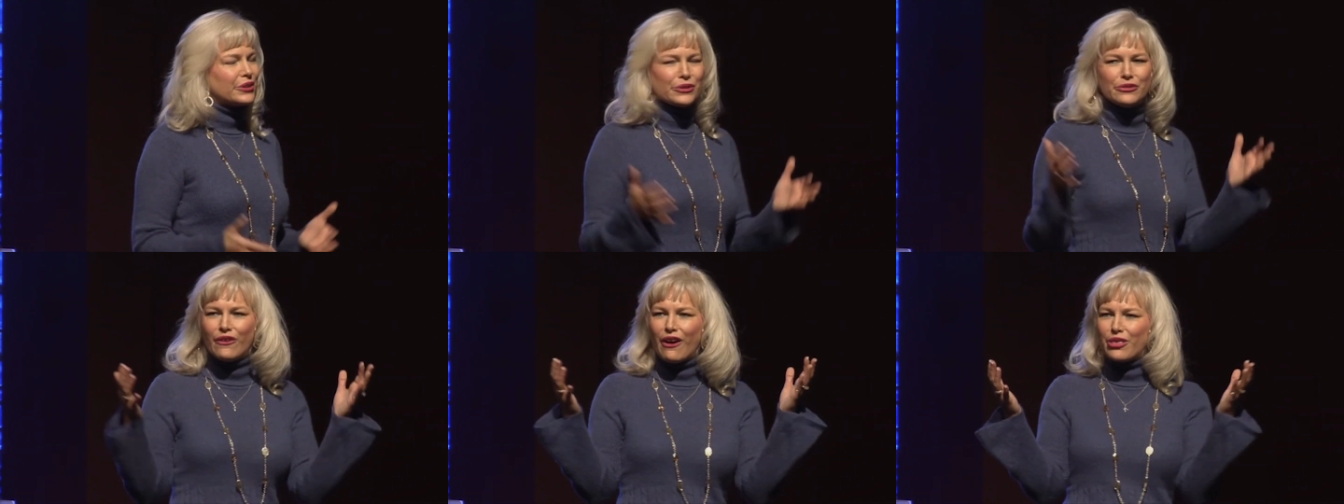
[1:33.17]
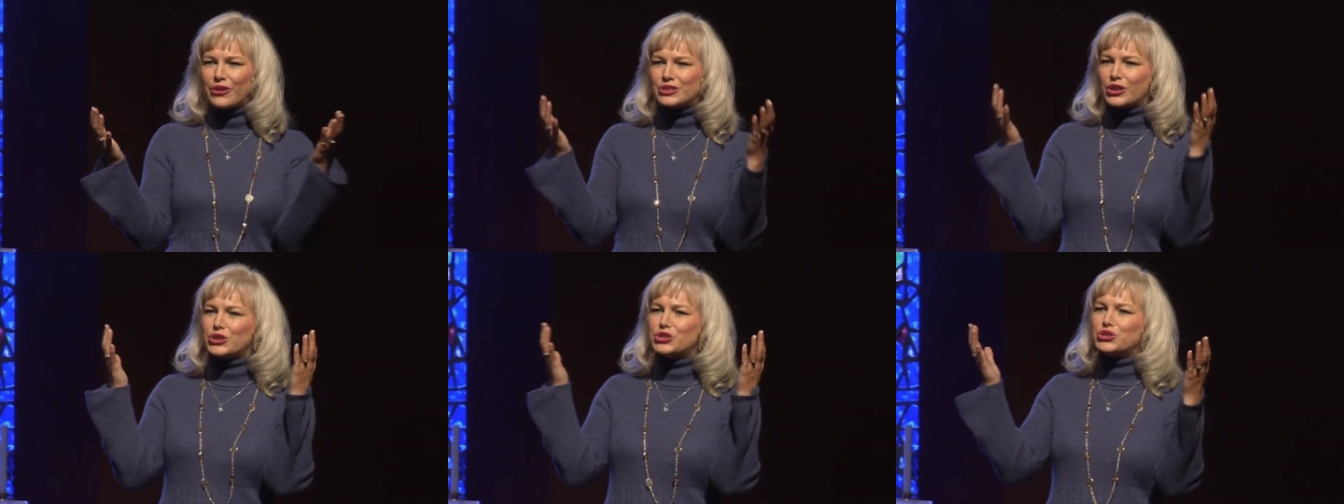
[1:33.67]
The Father is
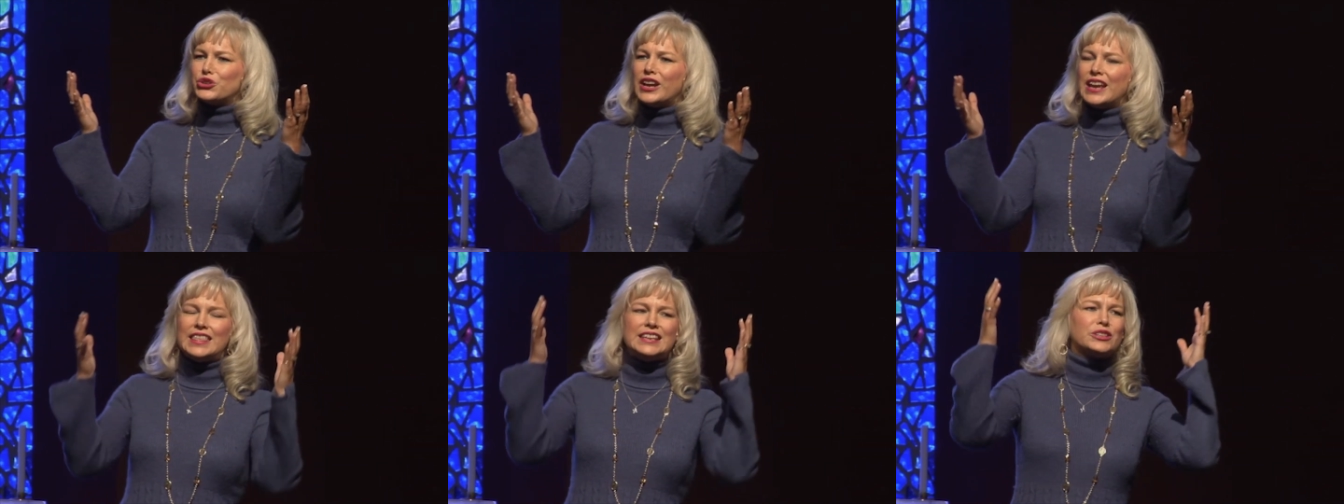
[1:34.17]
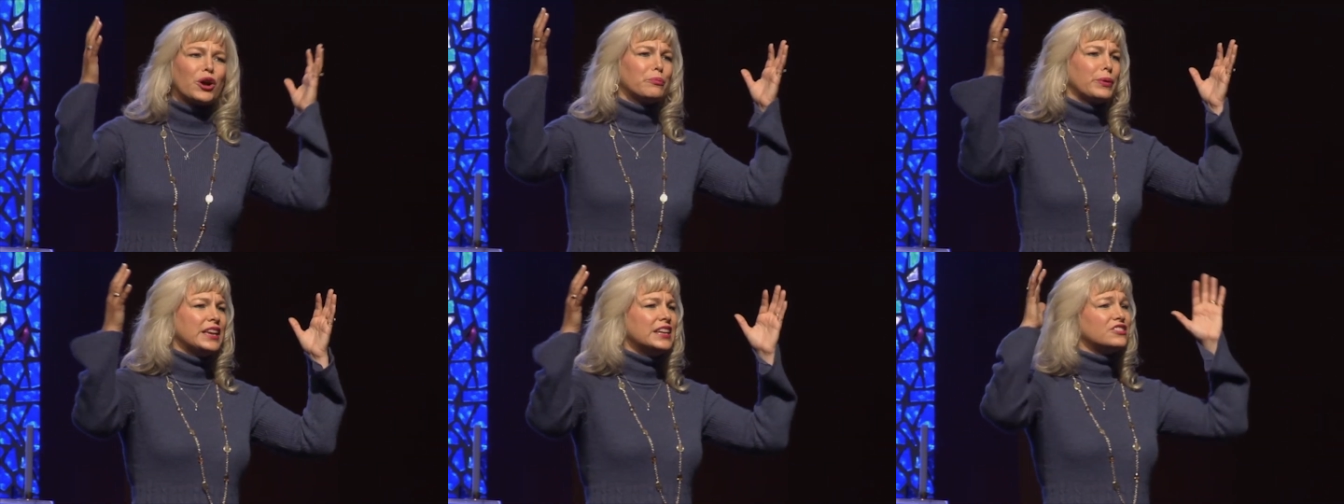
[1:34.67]
our strength. He's our
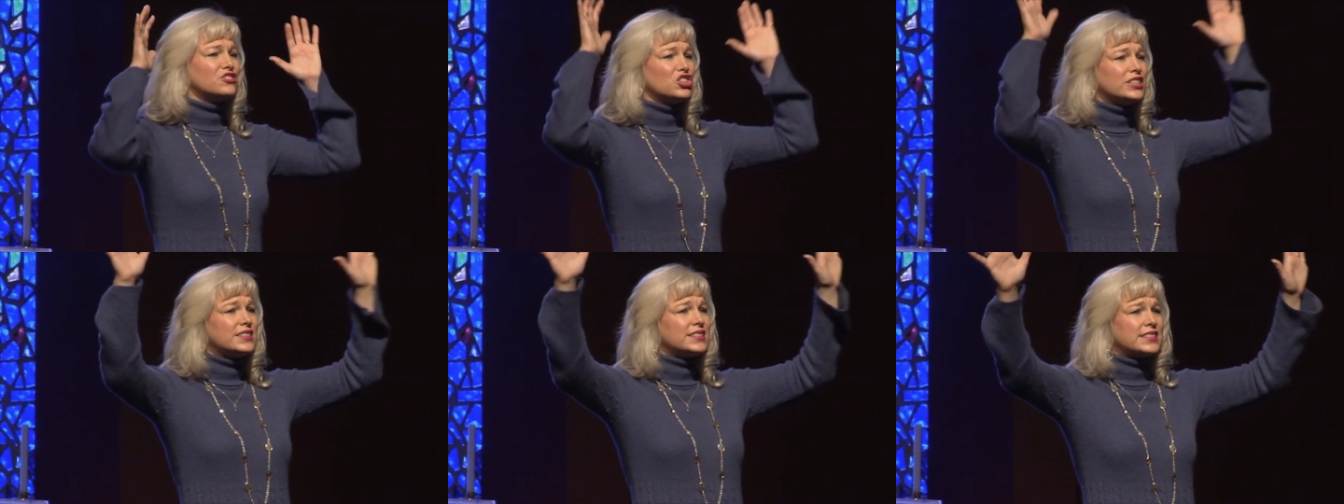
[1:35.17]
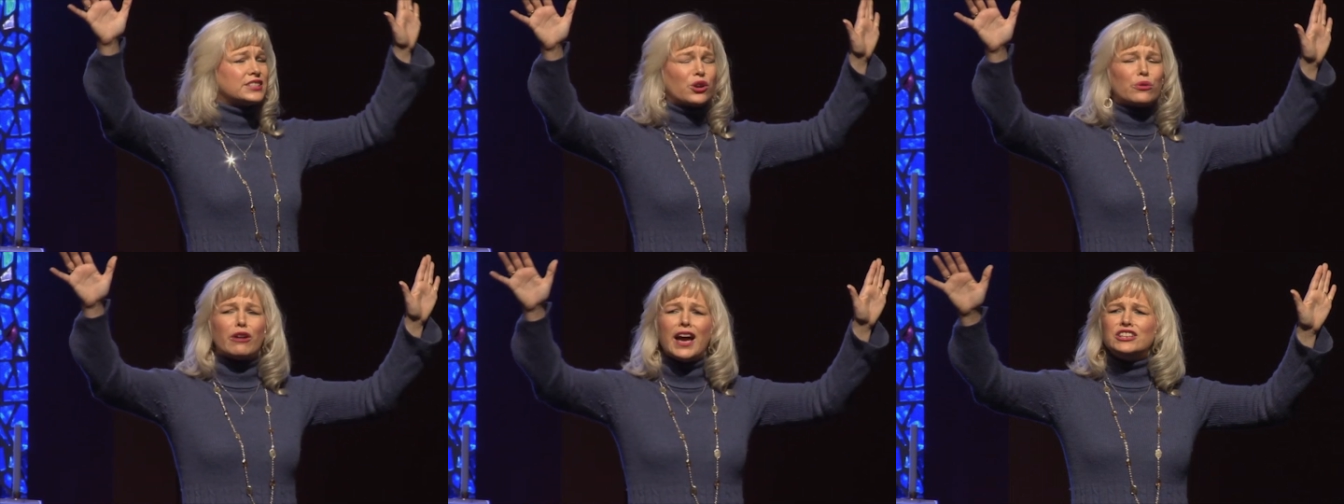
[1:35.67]
peace. Jesus is our
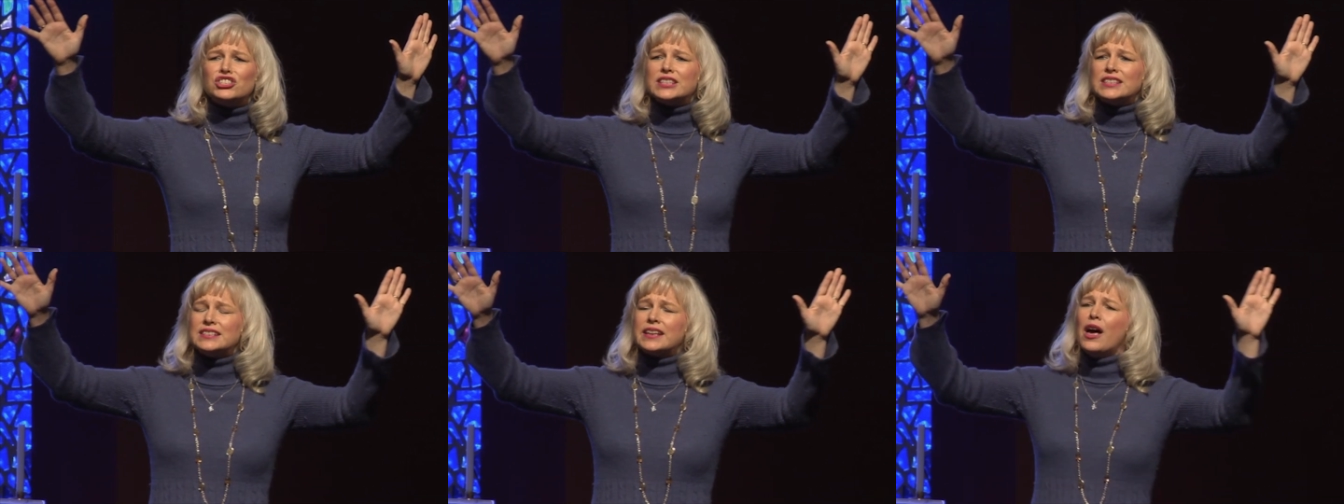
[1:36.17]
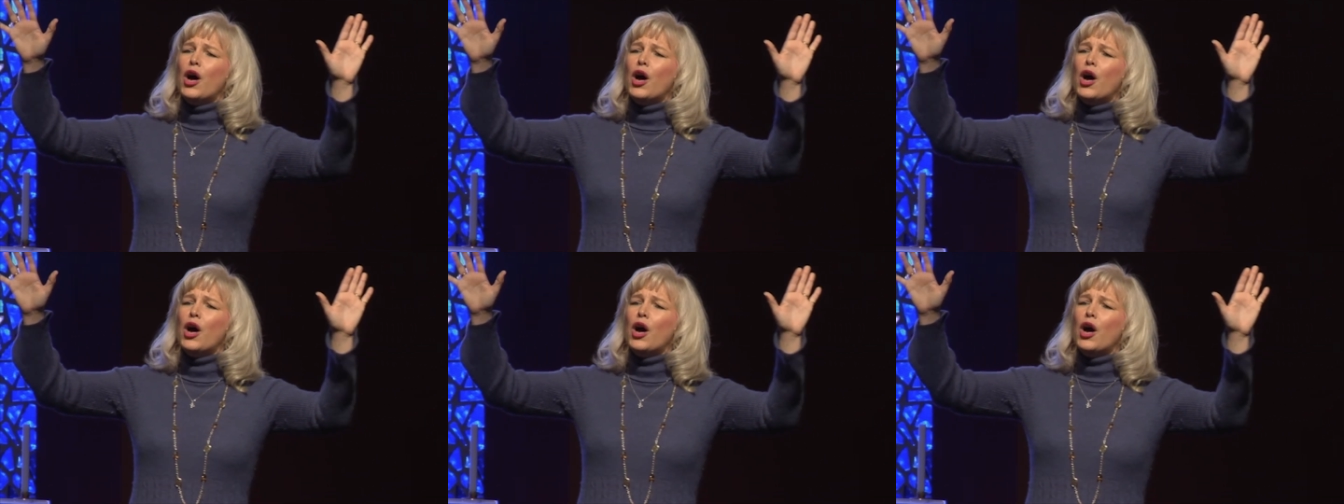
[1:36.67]
righteousness.